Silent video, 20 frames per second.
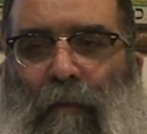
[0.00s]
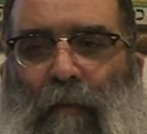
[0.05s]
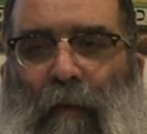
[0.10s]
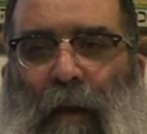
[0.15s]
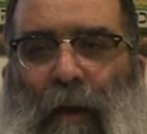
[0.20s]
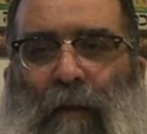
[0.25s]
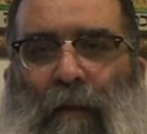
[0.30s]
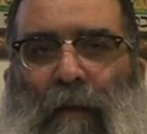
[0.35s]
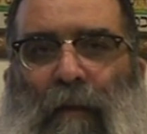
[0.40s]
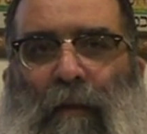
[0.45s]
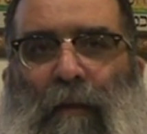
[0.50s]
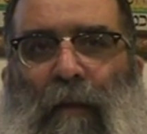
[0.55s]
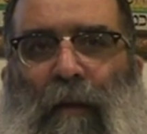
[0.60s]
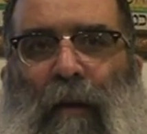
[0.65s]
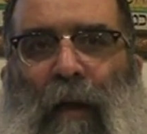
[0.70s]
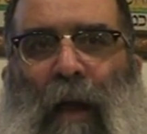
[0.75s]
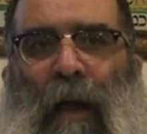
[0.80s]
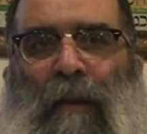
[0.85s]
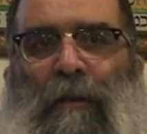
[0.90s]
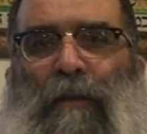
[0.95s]
Right? The,
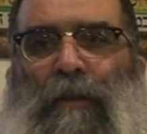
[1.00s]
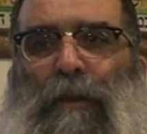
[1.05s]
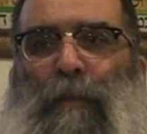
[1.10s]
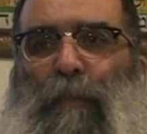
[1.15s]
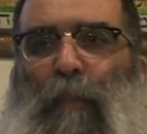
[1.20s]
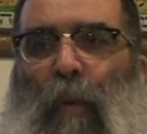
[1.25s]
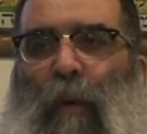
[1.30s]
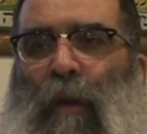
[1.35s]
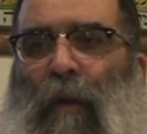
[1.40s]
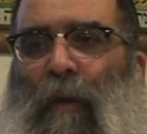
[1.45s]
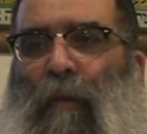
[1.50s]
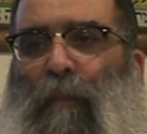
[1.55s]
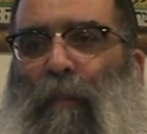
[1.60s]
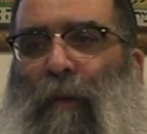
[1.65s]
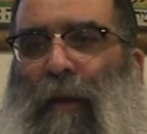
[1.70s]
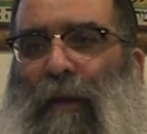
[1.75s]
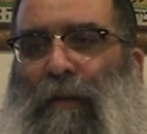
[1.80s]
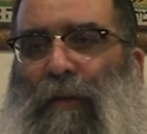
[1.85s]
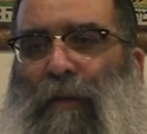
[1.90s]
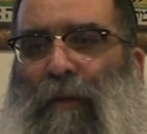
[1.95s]
the unspoiled
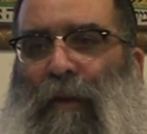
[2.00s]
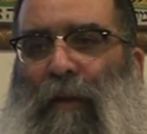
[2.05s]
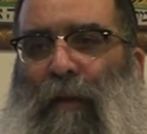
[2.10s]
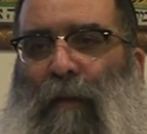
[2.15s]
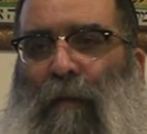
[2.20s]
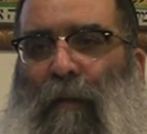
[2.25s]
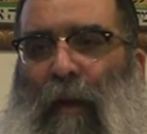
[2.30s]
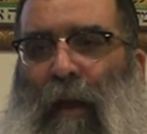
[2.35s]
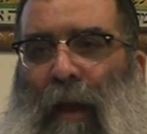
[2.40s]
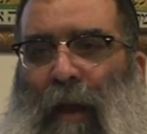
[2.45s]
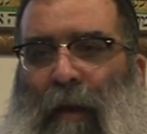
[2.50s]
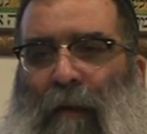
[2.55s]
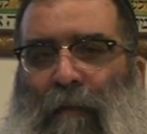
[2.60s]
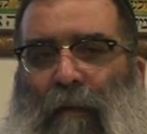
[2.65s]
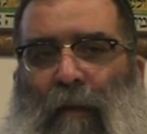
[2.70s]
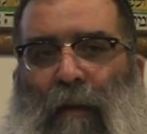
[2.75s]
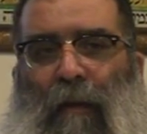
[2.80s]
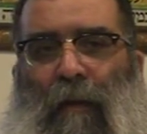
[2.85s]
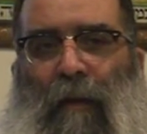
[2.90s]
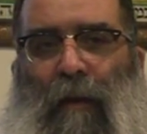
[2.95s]
pleasure that you'll have
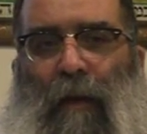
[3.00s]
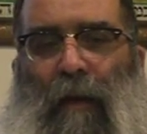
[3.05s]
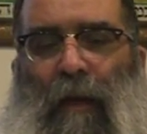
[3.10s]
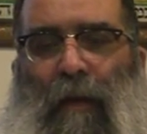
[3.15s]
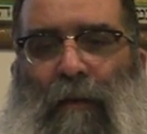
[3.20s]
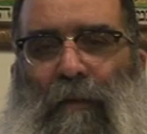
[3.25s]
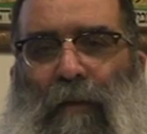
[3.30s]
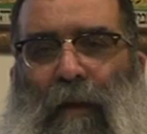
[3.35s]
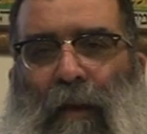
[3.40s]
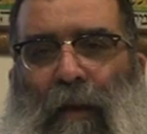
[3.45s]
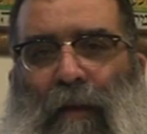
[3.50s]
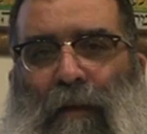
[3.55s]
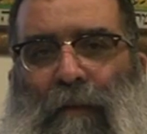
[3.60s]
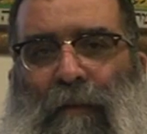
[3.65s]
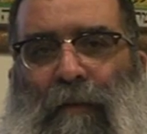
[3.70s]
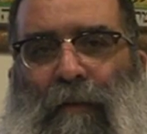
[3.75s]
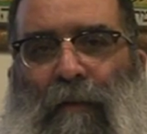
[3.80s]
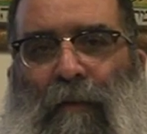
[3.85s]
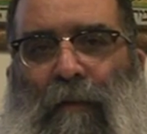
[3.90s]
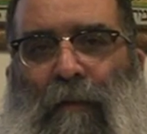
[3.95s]
is,
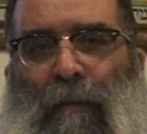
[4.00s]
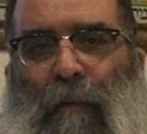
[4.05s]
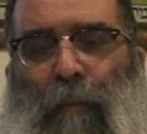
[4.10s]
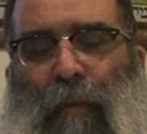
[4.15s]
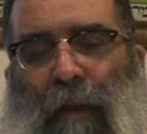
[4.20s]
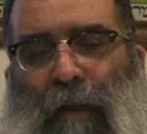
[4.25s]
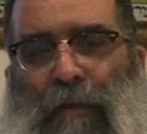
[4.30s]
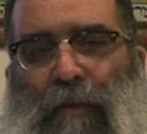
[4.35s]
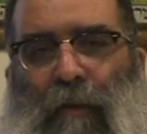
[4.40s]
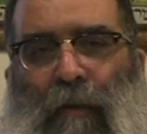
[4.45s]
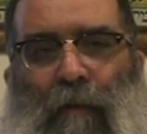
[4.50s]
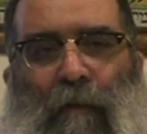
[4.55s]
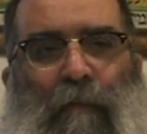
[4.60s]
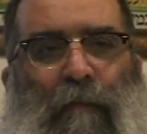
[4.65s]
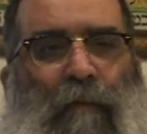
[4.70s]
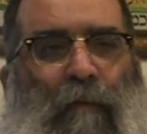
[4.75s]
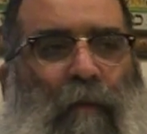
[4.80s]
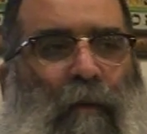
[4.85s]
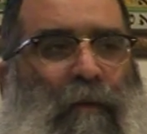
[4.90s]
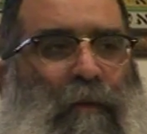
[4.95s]
is the pleasure
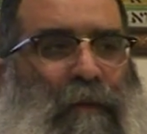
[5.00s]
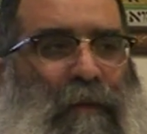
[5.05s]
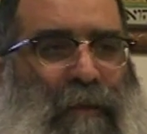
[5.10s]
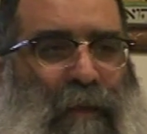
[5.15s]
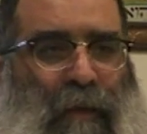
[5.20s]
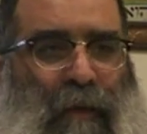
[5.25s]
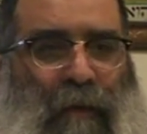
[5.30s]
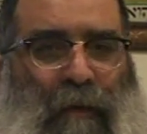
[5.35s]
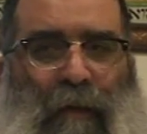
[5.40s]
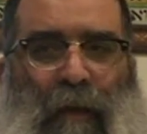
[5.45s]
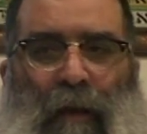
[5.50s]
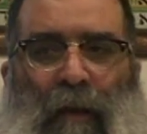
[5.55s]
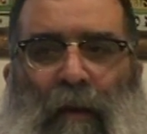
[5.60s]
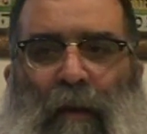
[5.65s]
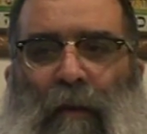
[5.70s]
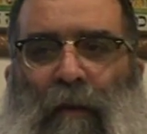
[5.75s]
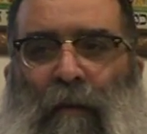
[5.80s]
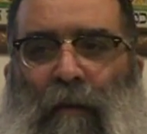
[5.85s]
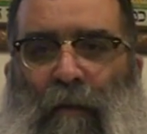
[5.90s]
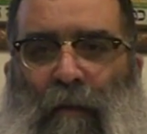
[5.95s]
of sitting down
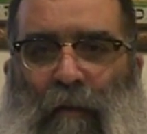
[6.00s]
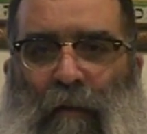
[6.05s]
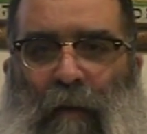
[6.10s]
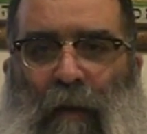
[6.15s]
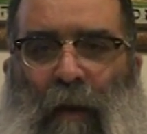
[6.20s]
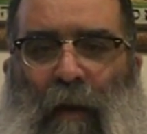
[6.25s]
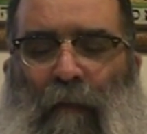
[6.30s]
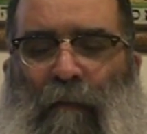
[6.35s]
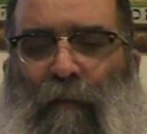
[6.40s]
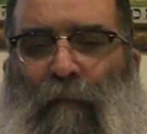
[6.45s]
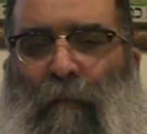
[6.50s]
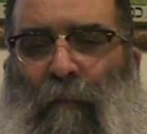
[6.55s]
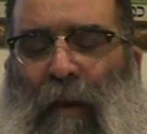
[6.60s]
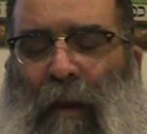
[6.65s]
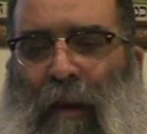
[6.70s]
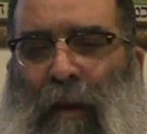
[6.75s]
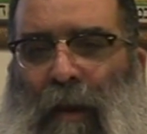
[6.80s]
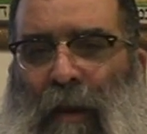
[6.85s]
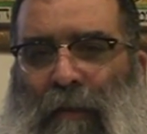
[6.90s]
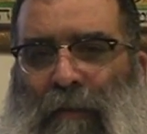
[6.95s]
and learning. And for
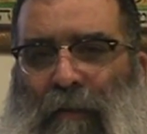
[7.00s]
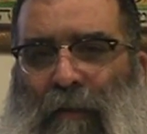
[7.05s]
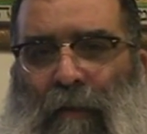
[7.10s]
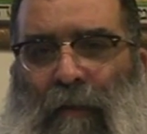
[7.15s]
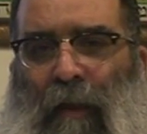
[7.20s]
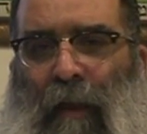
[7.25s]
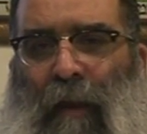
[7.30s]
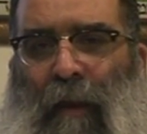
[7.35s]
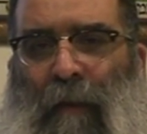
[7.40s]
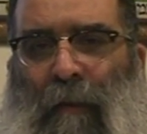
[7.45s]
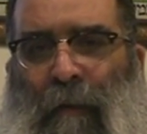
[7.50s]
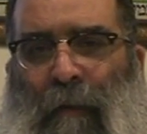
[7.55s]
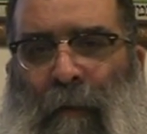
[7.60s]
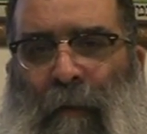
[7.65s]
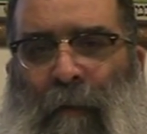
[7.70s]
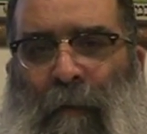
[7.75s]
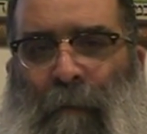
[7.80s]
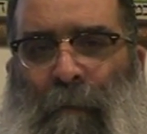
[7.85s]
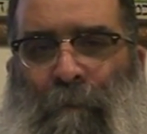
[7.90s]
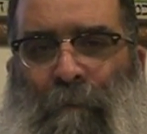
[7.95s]
me, yesterday,
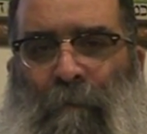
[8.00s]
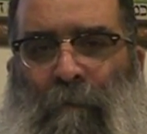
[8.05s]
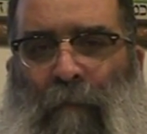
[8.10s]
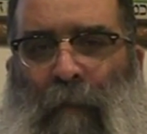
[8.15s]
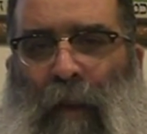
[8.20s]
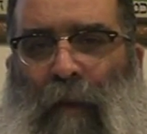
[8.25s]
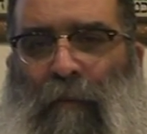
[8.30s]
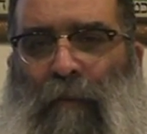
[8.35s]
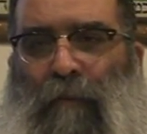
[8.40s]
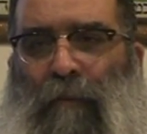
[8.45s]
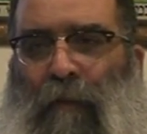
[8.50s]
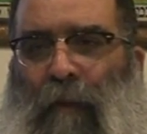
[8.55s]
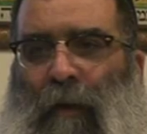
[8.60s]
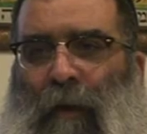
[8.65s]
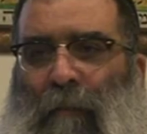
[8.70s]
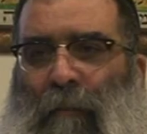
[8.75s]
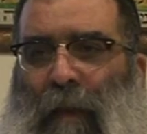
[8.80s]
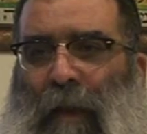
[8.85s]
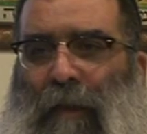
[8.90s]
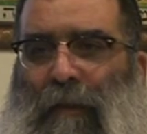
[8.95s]
it was
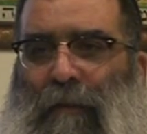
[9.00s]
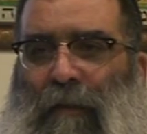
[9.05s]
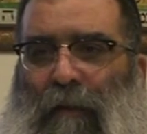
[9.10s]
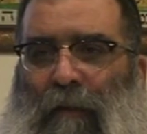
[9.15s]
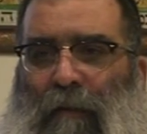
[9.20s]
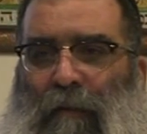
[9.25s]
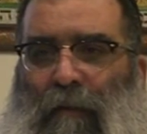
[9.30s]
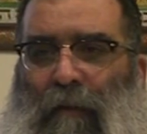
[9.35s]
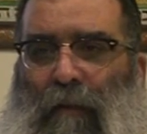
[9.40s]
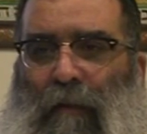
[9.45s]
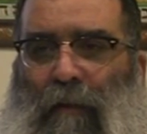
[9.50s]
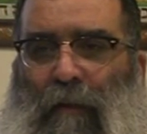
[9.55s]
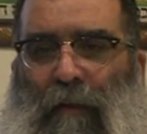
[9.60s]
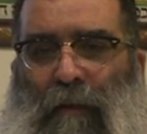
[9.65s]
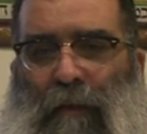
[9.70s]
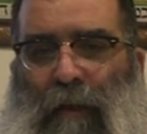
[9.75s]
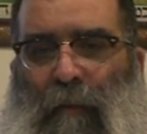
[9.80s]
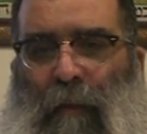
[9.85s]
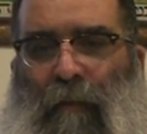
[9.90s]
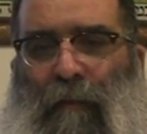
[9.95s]
really amazing.
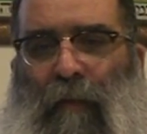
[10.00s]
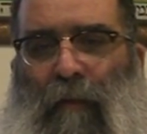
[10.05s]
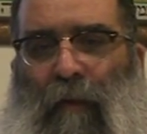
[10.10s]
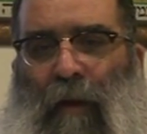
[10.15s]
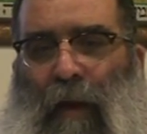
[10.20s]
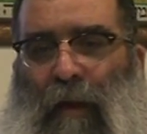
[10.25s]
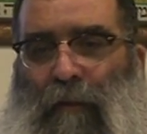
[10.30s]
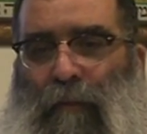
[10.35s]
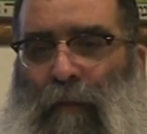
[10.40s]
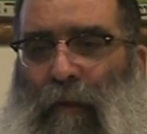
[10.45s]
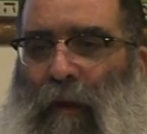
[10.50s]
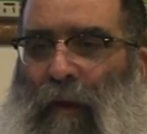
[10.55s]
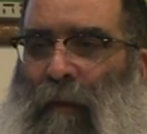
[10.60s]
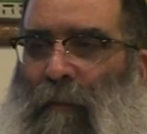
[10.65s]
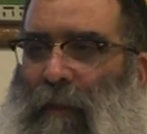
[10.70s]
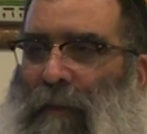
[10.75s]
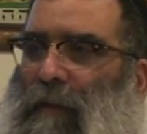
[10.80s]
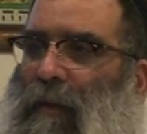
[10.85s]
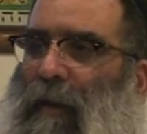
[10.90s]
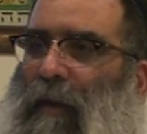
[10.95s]
Some of you guys were
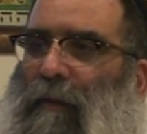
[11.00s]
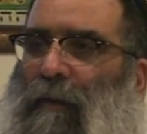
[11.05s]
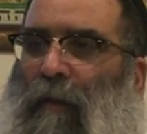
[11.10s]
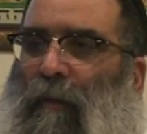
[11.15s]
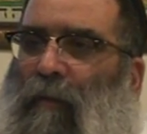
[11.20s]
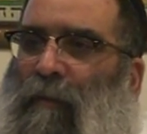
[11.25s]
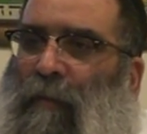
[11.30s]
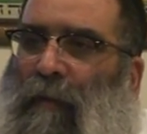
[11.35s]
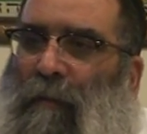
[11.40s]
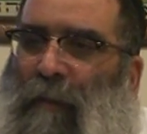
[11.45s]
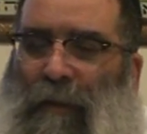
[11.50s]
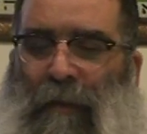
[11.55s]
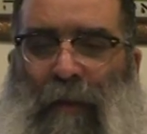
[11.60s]
learning Masechet Eruvim.